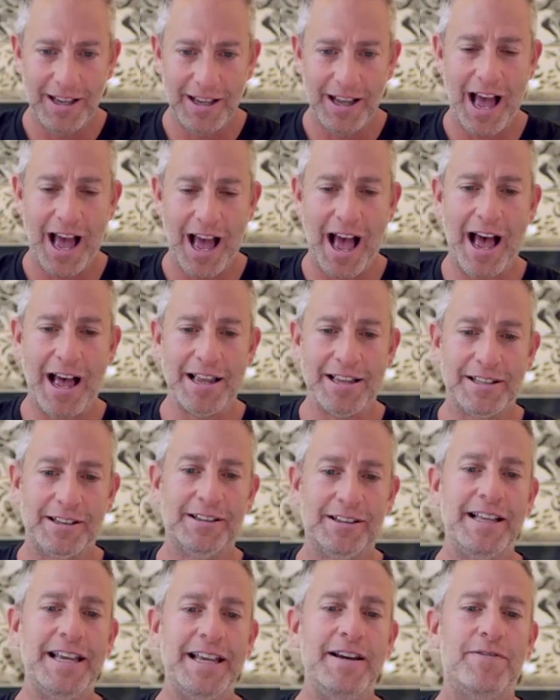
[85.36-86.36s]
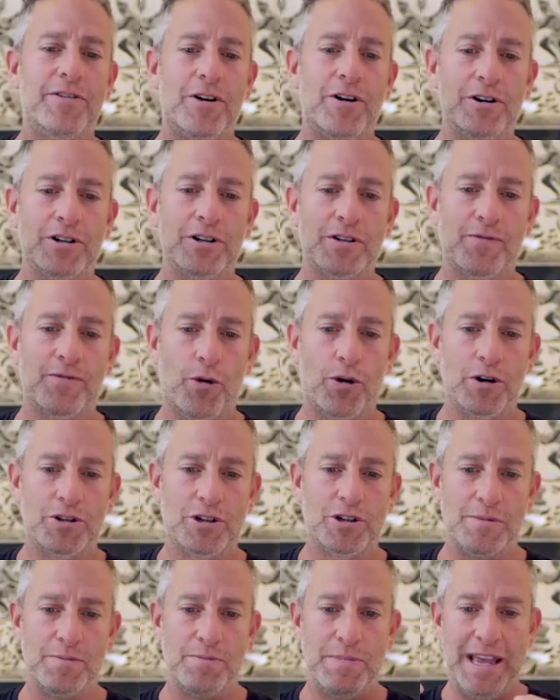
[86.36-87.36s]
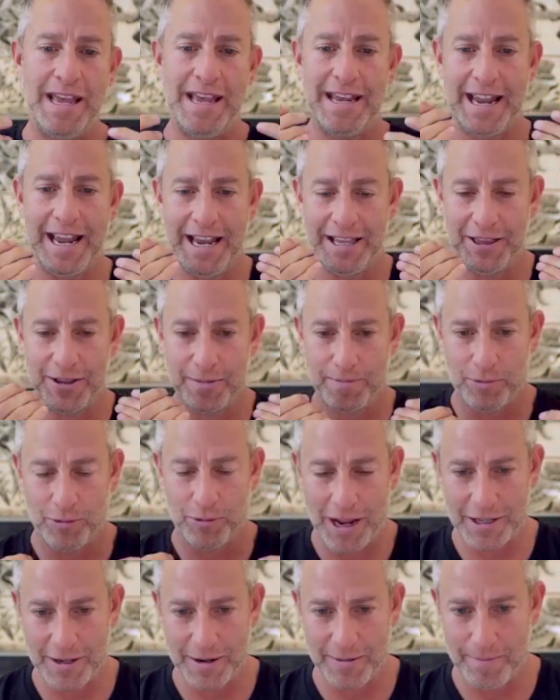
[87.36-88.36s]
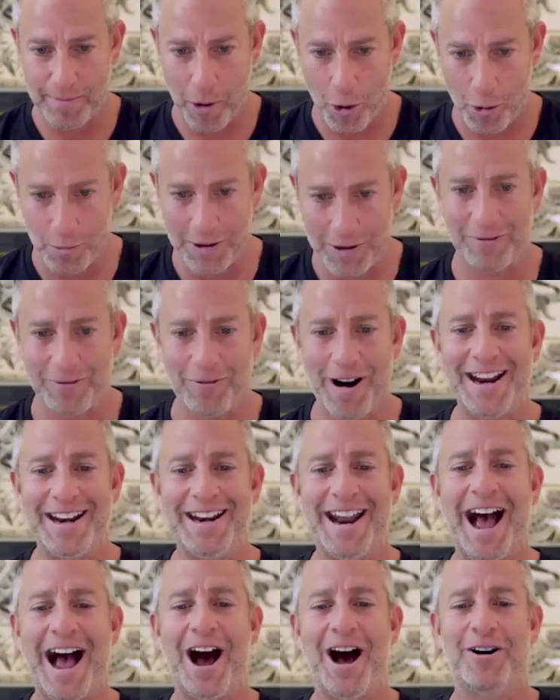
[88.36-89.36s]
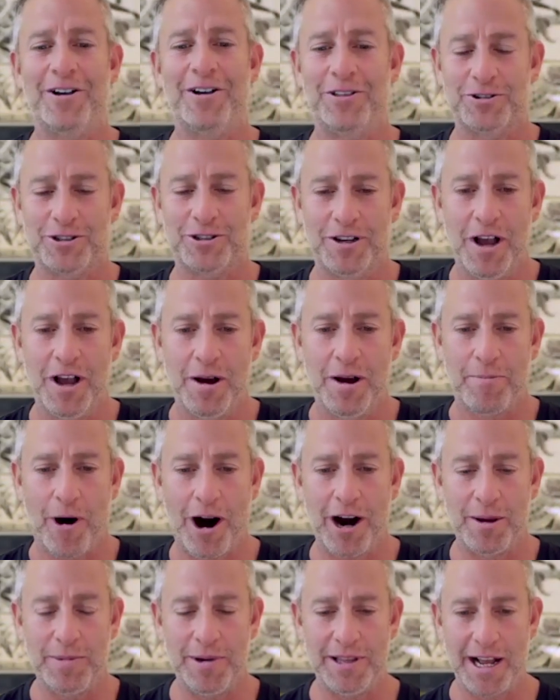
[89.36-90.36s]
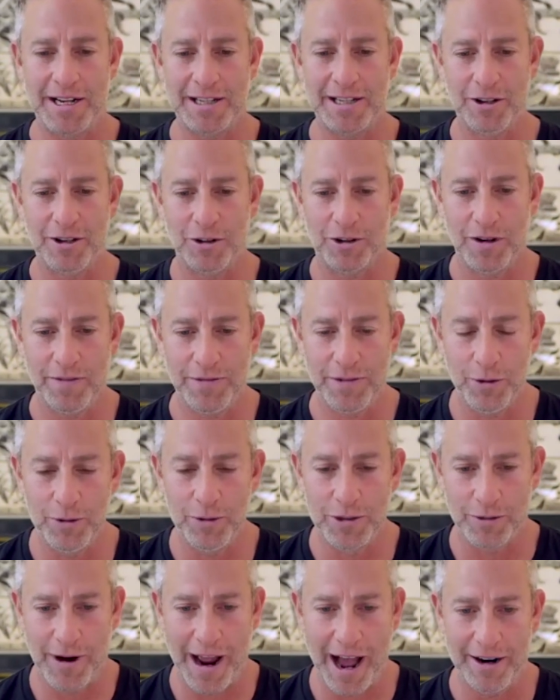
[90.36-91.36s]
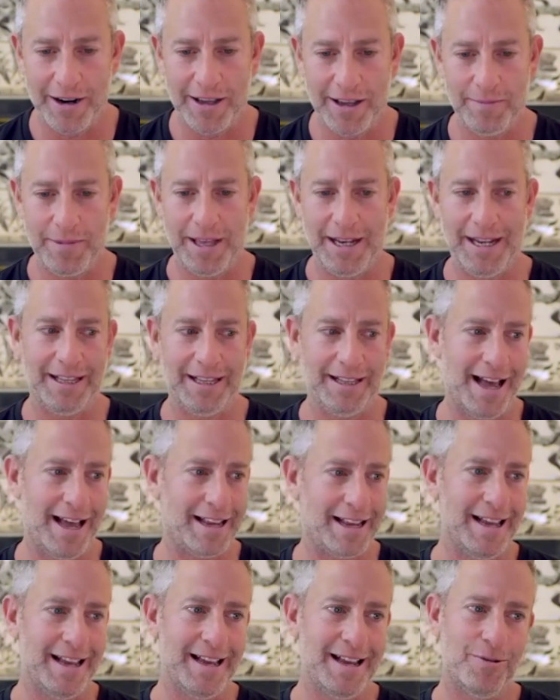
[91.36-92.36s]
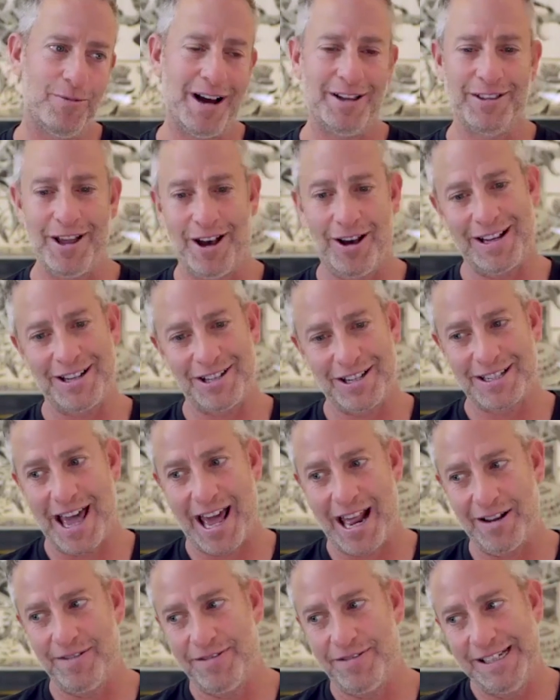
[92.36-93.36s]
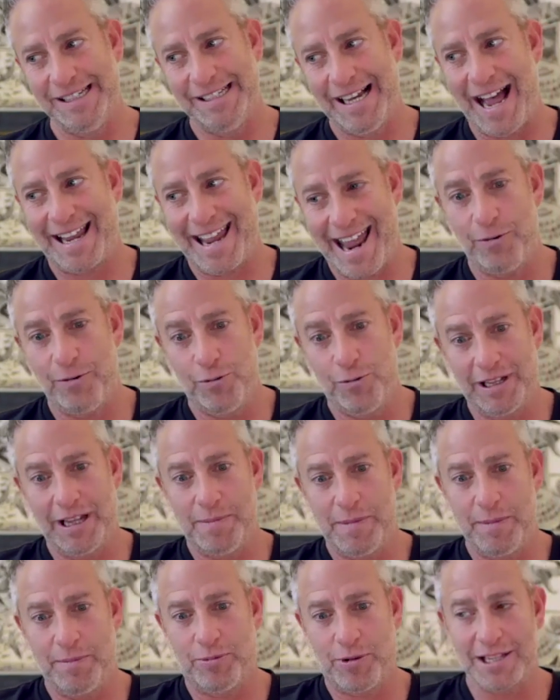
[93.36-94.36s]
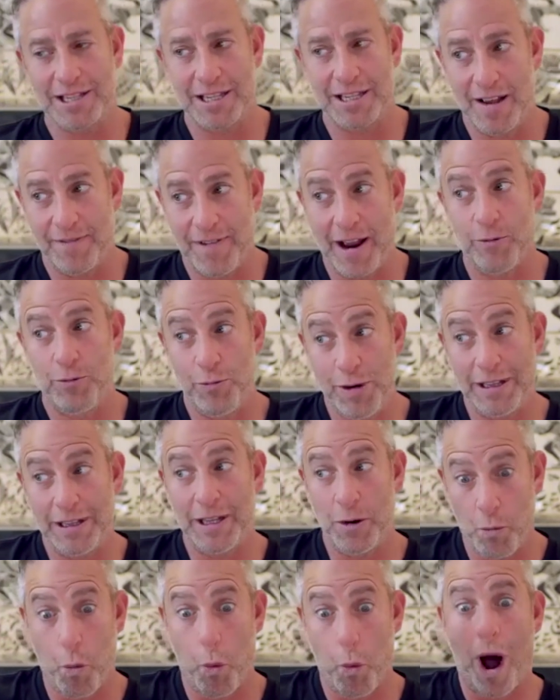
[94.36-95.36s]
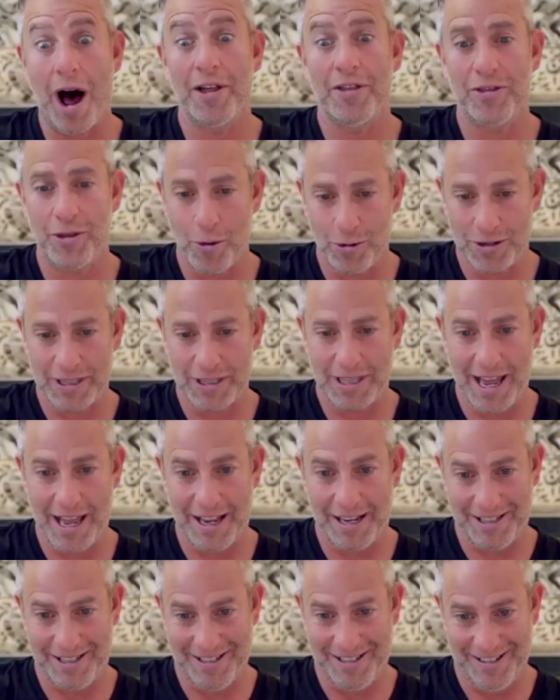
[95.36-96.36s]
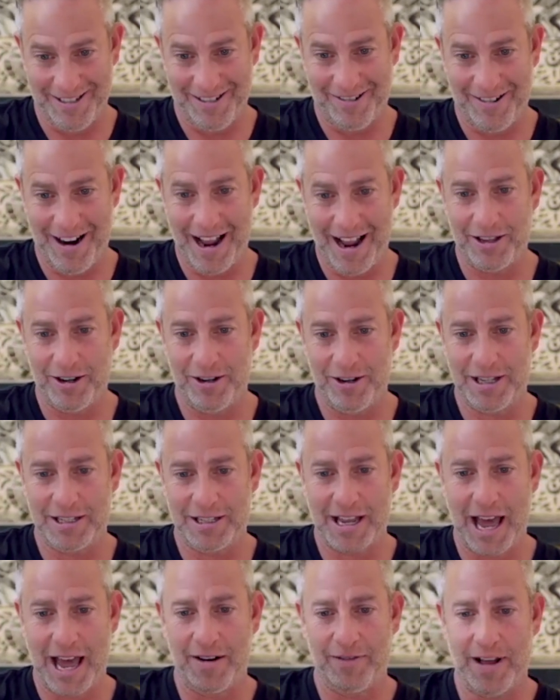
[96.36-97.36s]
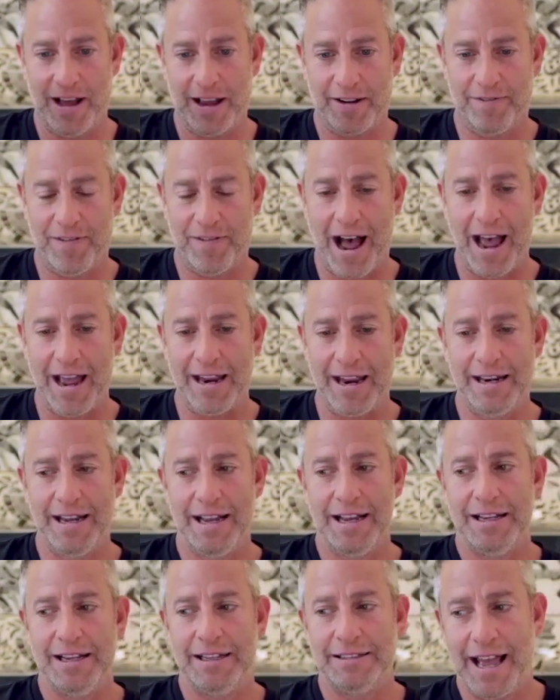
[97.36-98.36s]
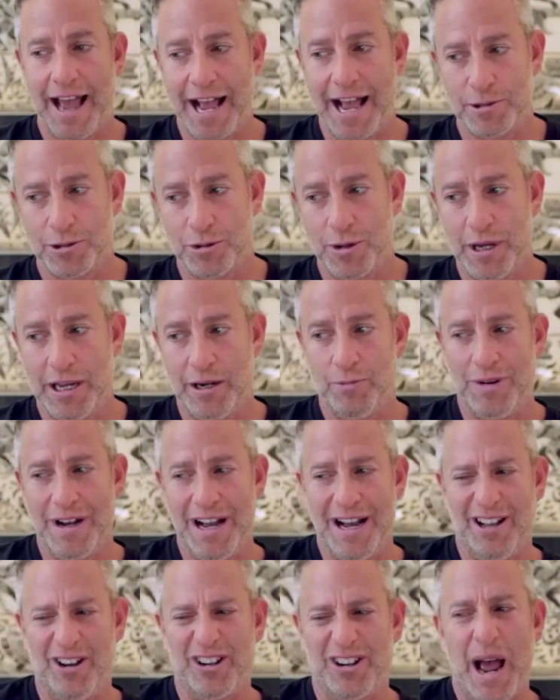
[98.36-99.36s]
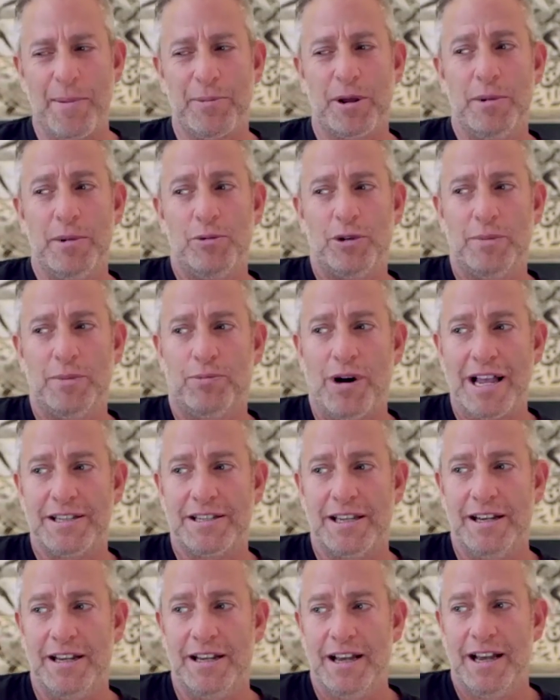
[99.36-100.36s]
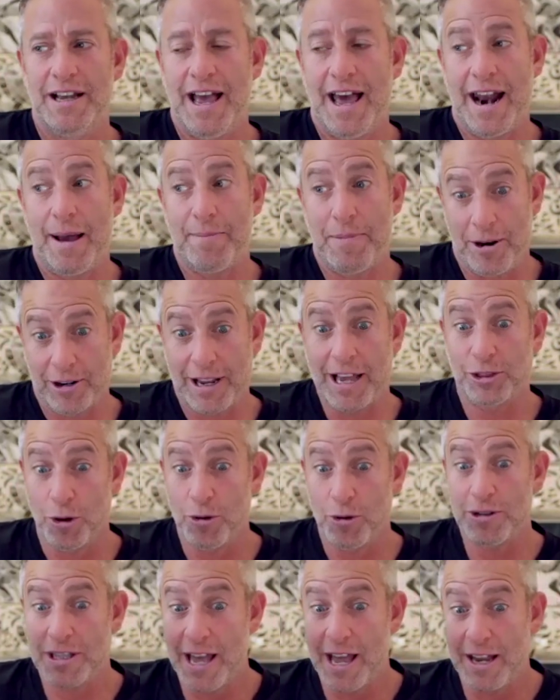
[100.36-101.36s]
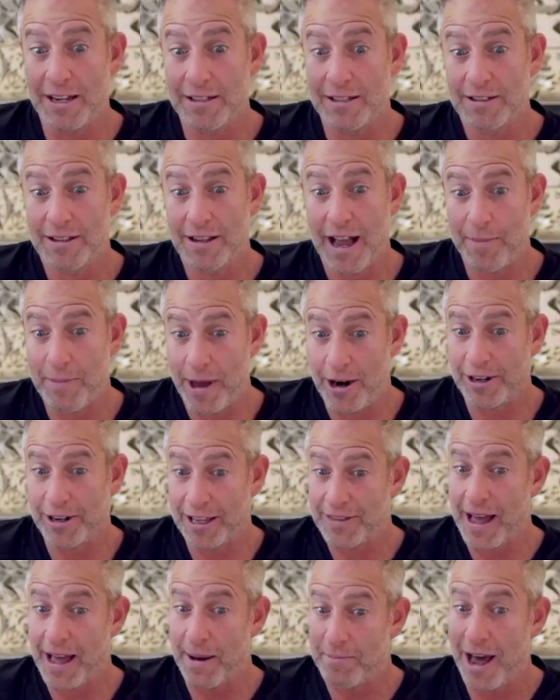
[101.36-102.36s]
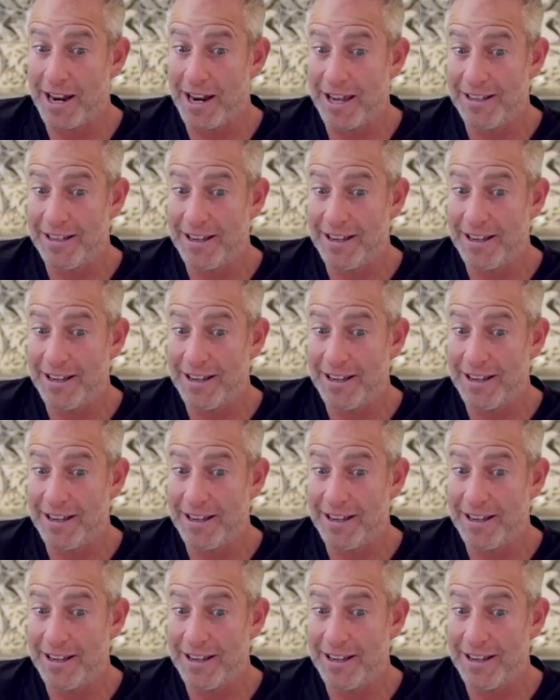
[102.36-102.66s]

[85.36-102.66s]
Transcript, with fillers: as levers for just being in the present moment right now. There's a part of me that's still confused around it, meaning like, well, no, that's just kind of, I can't really be present if I really want those things, right? There's this kind of like fine dance between, well, okay, I'm going to be really present and I better get those things. I better get that money.